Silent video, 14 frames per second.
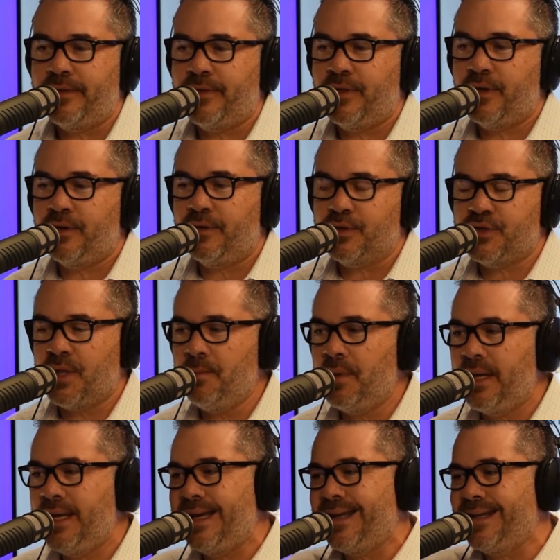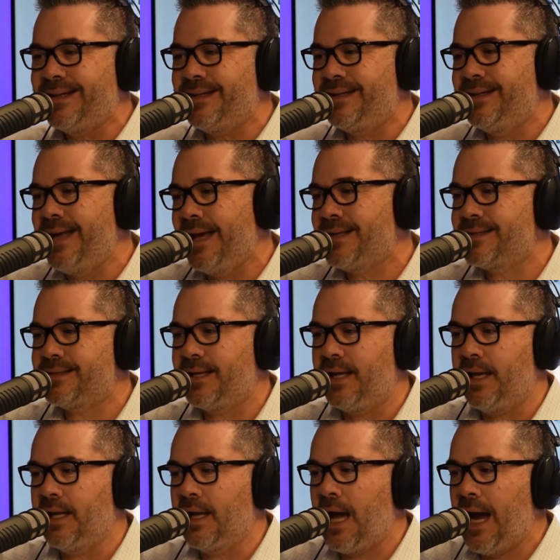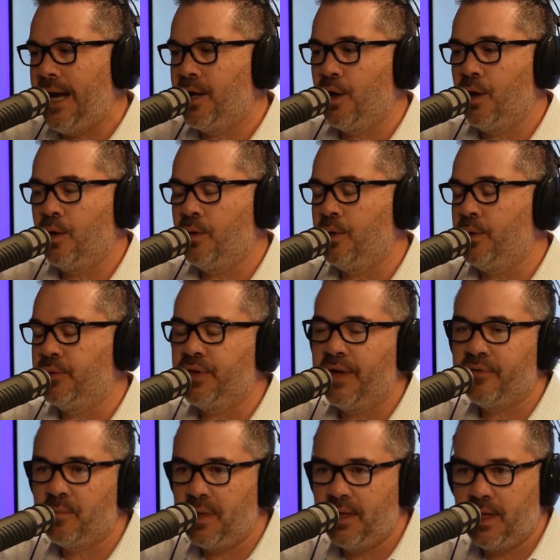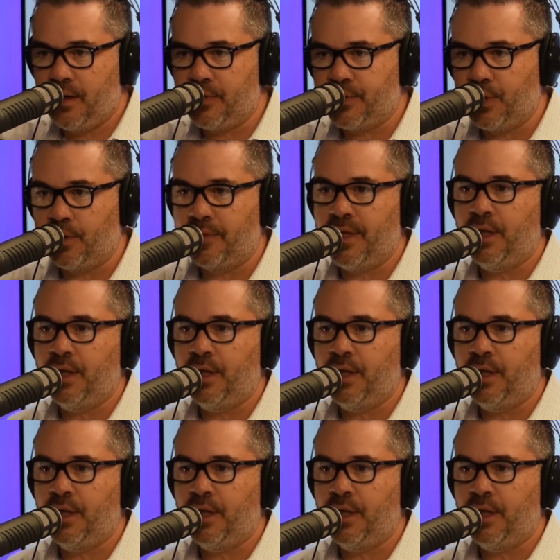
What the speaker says: there's somebody in a desk in Idaho who's never been to Arizona.